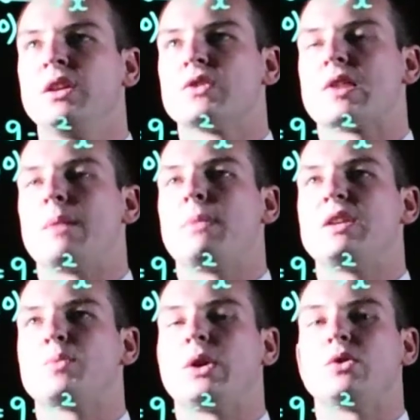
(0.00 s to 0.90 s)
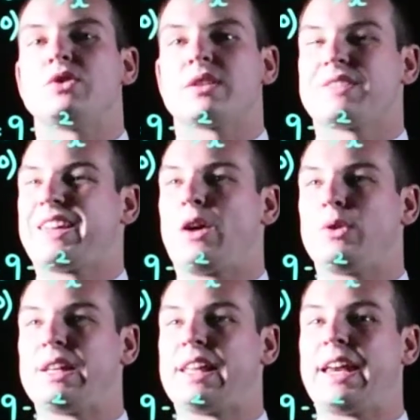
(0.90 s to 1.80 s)
So that means we could just
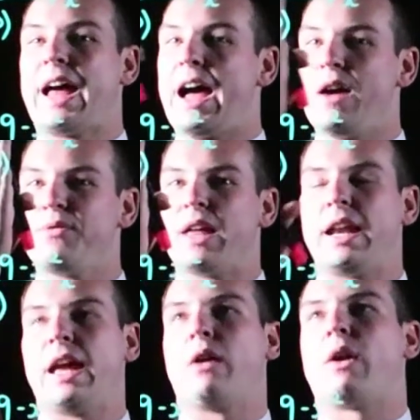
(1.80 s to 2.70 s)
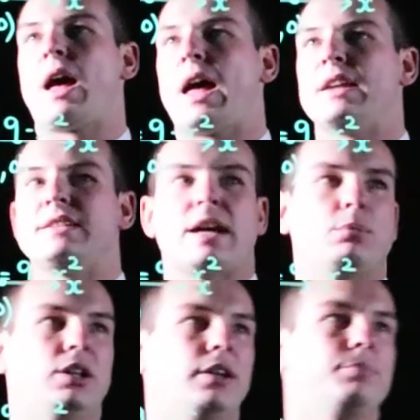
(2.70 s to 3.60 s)
calculate half that area and
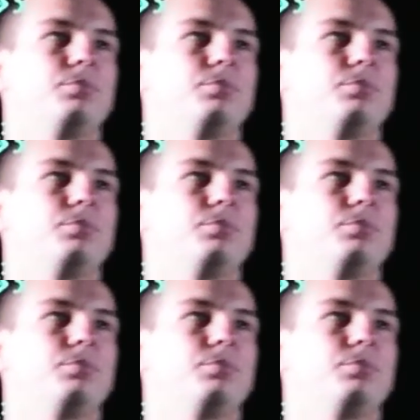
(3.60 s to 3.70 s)
double it.